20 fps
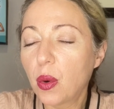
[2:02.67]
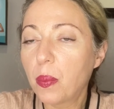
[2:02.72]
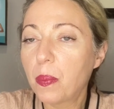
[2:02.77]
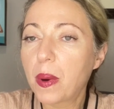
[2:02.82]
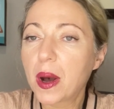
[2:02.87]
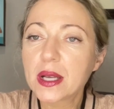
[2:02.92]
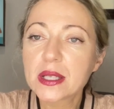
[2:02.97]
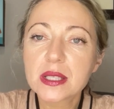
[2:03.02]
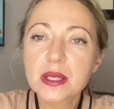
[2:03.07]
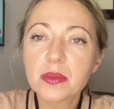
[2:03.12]
or
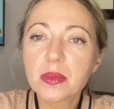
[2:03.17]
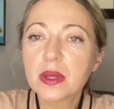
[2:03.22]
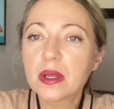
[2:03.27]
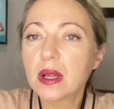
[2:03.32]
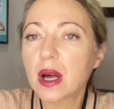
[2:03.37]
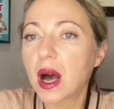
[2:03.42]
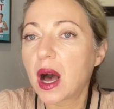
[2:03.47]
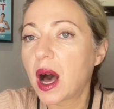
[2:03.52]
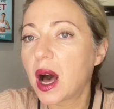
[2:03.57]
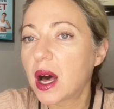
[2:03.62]

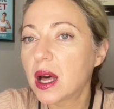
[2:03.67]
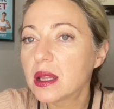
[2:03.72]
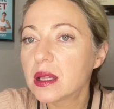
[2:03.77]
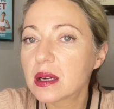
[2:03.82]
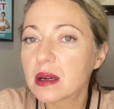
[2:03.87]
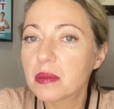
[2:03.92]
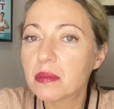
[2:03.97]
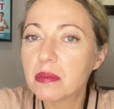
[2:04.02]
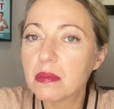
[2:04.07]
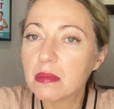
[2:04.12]
possible
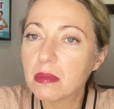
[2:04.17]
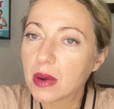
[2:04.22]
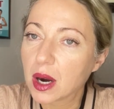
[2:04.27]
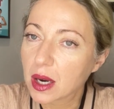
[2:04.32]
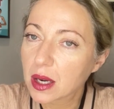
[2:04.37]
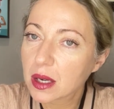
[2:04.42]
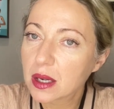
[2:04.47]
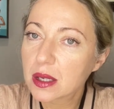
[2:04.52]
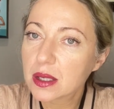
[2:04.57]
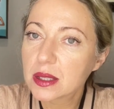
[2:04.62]
other
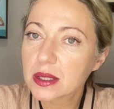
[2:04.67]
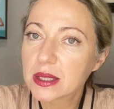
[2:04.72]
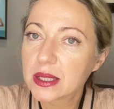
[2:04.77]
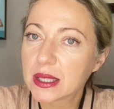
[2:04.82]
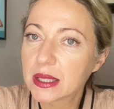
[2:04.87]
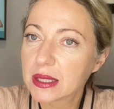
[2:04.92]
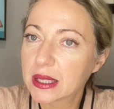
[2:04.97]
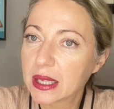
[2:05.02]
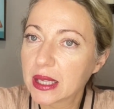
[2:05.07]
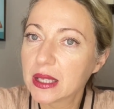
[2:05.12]
markers
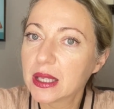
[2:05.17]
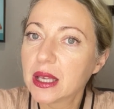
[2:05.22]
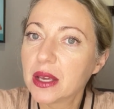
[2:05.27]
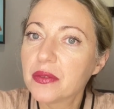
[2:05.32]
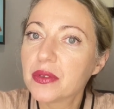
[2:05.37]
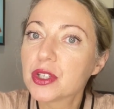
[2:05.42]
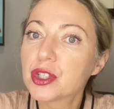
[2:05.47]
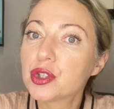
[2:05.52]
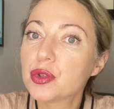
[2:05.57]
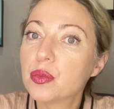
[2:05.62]
that can
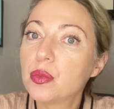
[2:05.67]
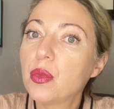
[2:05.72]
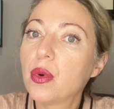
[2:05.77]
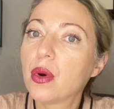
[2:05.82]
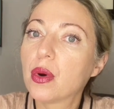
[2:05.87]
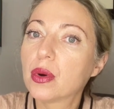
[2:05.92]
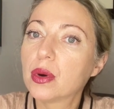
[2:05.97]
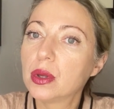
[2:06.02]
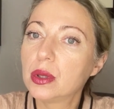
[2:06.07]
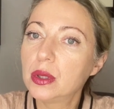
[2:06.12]
give us
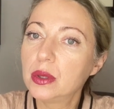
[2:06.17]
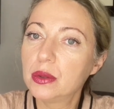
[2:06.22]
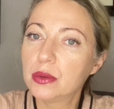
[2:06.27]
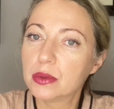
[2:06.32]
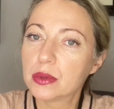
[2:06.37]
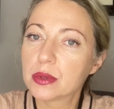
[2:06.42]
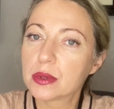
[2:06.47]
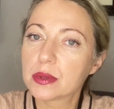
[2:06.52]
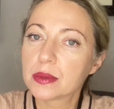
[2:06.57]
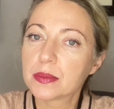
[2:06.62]
more
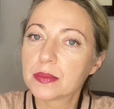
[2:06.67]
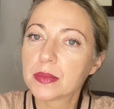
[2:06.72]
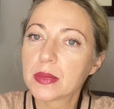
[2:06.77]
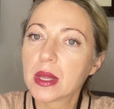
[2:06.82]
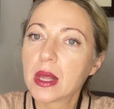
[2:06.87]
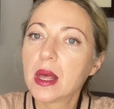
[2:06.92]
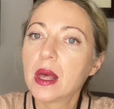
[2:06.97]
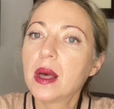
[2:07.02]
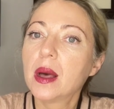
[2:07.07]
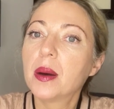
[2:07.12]
clues.
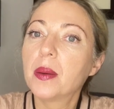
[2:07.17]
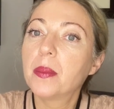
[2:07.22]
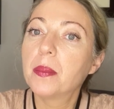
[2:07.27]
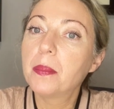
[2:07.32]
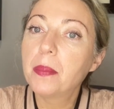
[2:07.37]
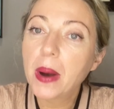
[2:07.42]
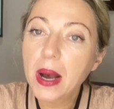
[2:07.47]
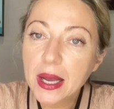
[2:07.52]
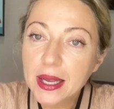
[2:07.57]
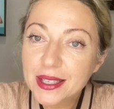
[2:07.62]

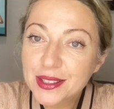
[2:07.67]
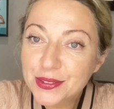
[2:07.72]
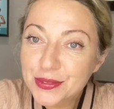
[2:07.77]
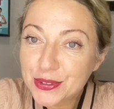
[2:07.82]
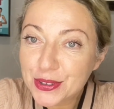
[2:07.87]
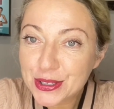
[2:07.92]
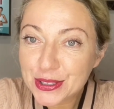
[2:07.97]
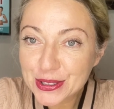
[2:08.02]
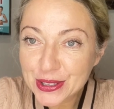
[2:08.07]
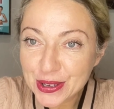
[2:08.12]
But
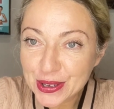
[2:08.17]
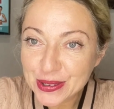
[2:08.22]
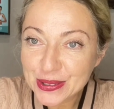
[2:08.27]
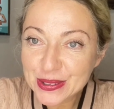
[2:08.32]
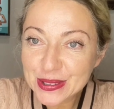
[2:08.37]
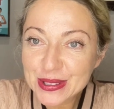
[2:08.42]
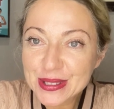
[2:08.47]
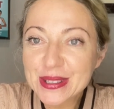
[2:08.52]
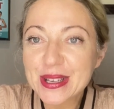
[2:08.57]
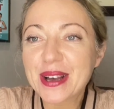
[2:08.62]
for
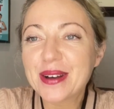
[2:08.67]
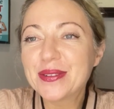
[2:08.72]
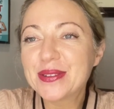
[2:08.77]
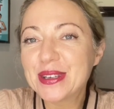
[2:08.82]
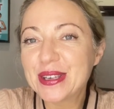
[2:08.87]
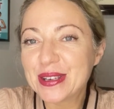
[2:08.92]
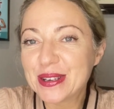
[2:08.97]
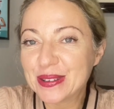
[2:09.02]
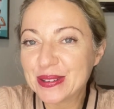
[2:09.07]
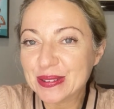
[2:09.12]
those
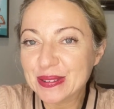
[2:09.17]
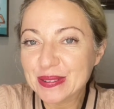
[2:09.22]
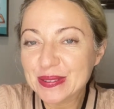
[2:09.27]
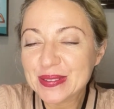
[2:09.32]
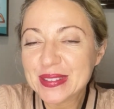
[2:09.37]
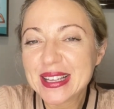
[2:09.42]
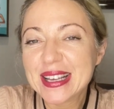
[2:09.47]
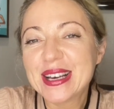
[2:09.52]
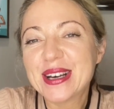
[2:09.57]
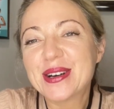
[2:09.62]
of
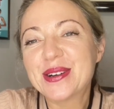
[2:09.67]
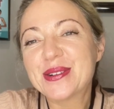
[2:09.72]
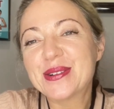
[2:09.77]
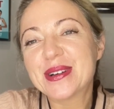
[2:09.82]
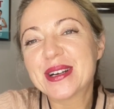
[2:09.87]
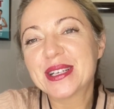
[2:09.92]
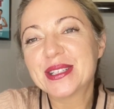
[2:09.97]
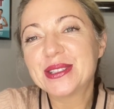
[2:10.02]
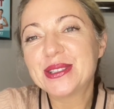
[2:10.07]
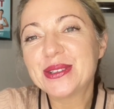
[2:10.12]
you who
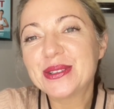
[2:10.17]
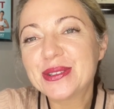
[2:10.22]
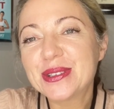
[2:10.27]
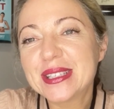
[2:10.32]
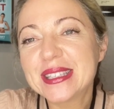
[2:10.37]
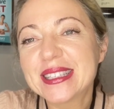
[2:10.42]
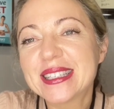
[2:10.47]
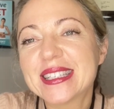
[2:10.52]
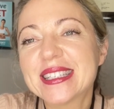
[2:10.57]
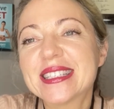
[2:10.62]
are
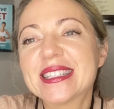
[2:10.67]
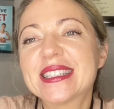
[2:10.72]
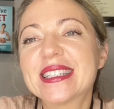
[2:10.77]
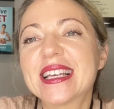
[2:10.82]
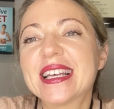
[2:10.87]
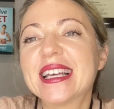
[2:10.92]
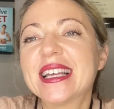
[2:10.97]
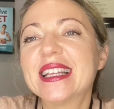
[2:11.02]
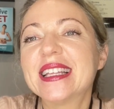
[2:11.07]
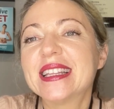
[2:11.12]
doing this
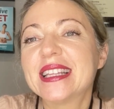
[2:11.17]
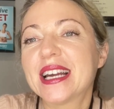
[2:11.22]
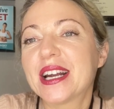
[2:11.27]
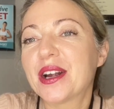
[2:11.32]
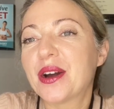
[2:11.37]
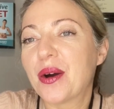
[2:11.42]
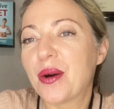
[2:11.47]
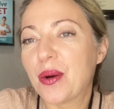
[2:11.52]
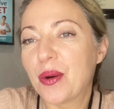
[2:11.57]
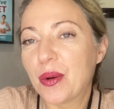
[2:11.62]
in
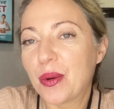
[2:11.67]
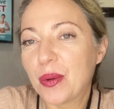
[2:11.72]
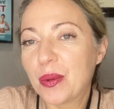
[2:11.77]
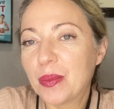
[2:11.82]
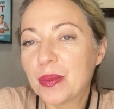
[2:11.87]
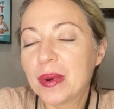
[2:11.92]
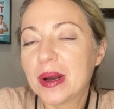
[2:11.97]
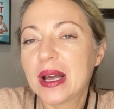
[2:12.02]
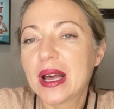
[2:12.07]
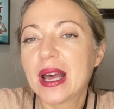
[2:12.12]
their
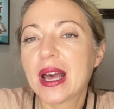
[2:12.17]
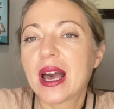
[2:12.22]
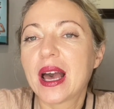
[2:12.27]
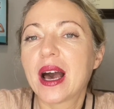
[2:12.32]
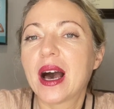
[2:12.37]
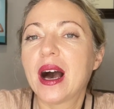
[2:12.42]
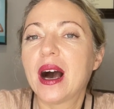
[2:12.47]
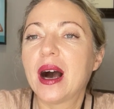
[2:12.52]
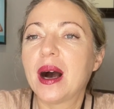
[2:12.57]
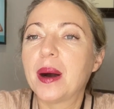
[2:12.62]
home,
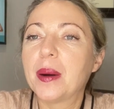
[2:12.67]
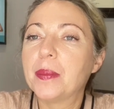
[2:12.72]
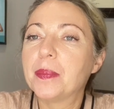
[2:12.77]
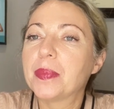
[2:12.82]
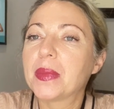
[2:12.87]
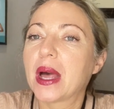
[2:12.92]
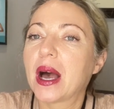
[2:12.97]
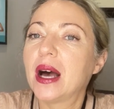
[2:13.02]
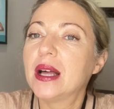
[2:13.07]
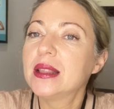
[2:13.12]

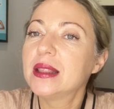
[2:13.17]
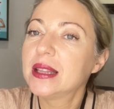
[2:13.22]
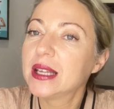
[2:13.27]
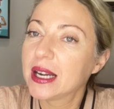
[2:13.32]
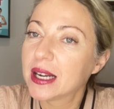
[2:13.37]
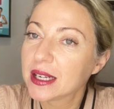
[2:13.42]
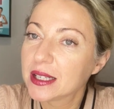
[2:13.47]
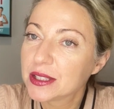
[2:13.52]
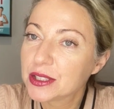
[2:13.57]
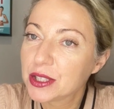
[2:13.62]
on
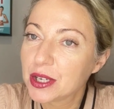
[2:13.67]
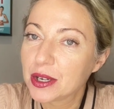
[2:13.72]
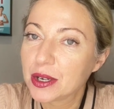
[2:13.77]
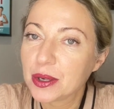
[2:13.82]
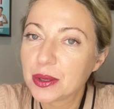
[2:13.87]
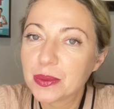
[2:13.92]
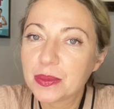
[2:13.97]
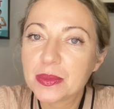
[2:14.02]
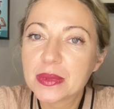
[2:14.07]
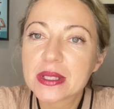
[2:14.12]
their
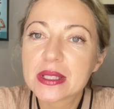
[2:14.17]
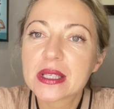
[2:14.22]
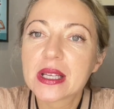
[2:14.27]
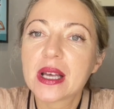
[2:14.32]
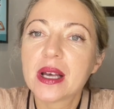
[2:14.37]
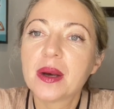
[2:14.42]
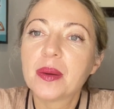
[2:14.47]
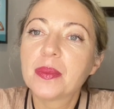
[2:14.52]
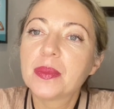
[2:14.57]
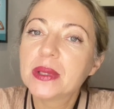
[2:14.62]
terms,
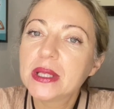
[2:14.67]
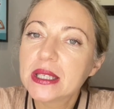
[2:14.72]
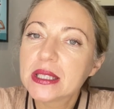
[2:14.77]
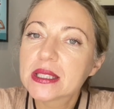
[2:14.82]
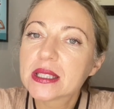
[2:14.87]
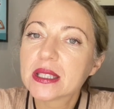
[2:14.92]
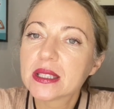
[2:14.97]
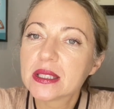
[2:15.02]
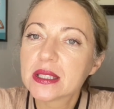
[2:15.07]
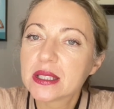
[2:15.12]
please
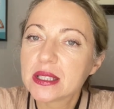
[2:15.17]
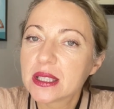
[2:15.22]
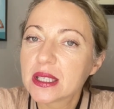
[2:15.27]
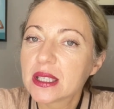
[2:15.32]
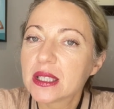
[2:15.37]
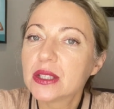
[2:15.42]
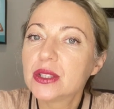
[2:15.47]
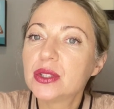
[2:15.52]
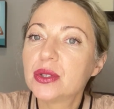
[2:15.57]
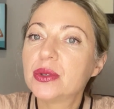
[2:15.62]

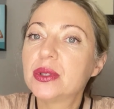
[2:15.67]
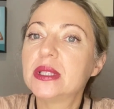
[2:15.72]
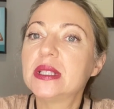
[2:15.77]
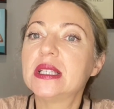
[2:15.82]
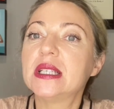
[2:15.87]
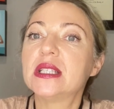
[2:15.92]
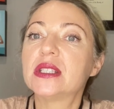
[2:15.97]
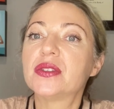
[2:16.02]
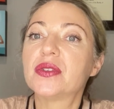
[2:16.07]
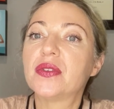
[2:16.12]
consider doing
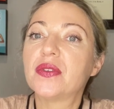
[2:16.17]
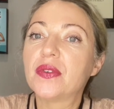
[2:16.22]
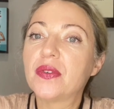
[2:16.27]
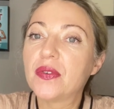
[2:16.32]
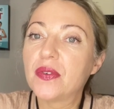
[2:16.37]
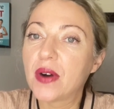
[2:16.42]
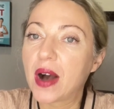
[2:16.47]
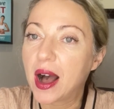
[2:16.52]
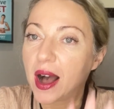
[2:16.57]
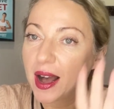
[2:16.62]
these
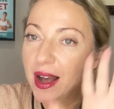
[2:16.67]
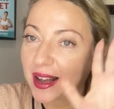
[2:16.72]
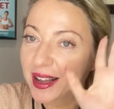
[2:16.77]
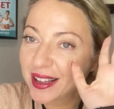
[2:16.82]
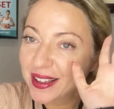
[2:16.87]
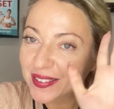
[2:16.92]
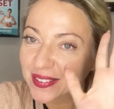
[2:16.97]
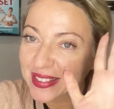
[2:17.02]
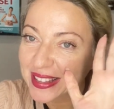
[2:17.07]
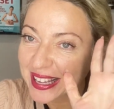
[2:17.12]

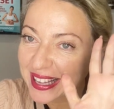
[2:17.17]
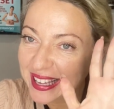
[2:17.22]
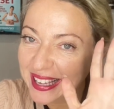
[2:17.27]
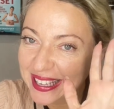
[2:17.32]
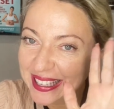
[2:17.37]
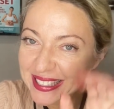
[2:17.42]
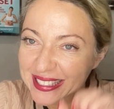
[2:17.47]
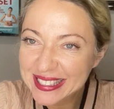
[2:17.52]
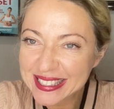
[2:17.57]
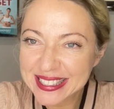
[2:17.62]
five
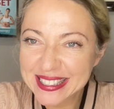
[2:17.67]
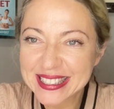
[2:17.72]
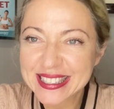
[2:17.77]
things